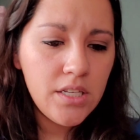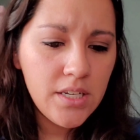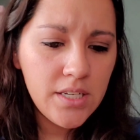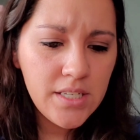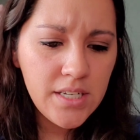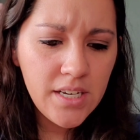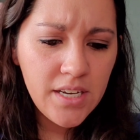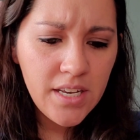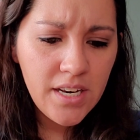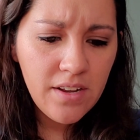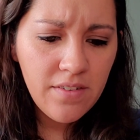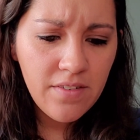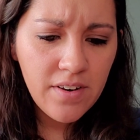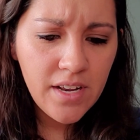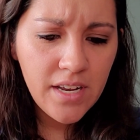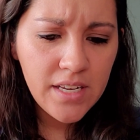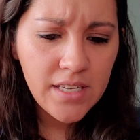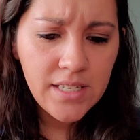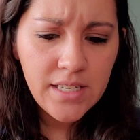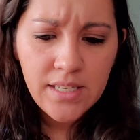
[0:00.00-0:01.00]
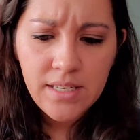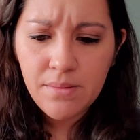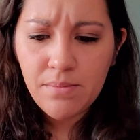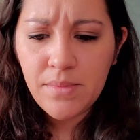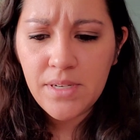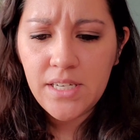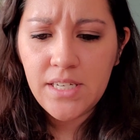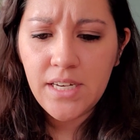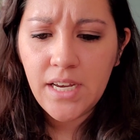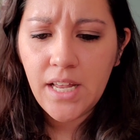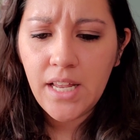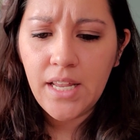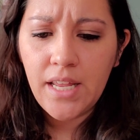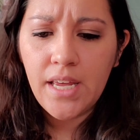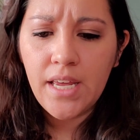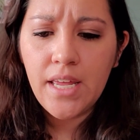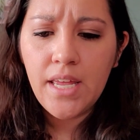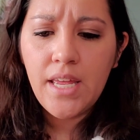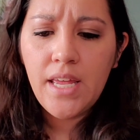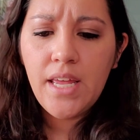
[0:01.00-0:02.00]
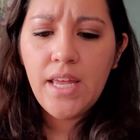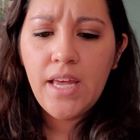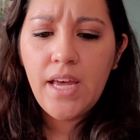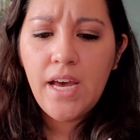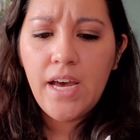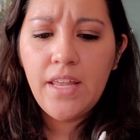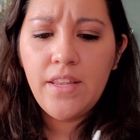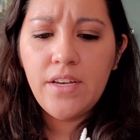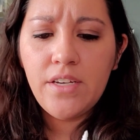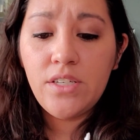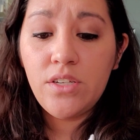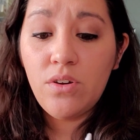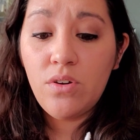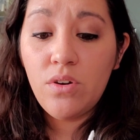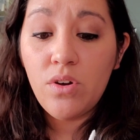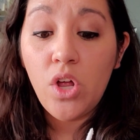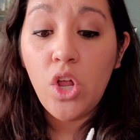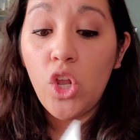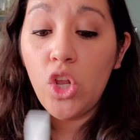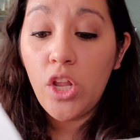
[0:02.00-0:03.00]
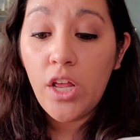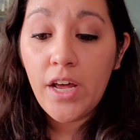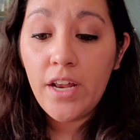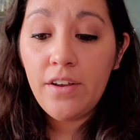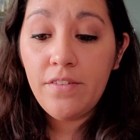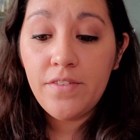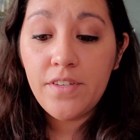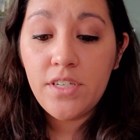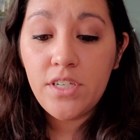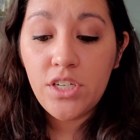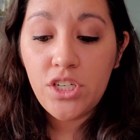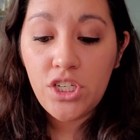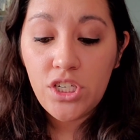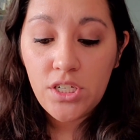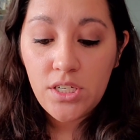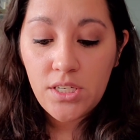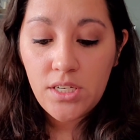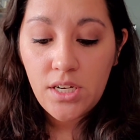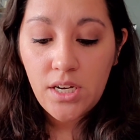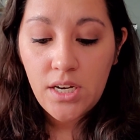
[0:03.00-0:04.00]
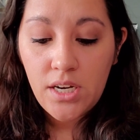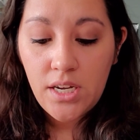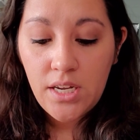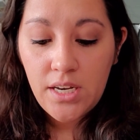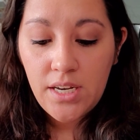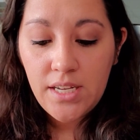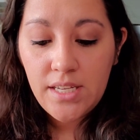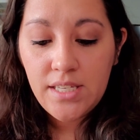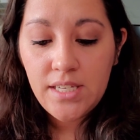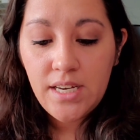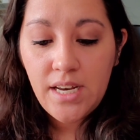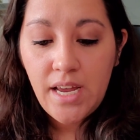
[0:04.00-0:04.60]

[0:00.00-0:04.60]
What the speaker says: looks like it even has some metallic, and there's a lot of stitches done, and it's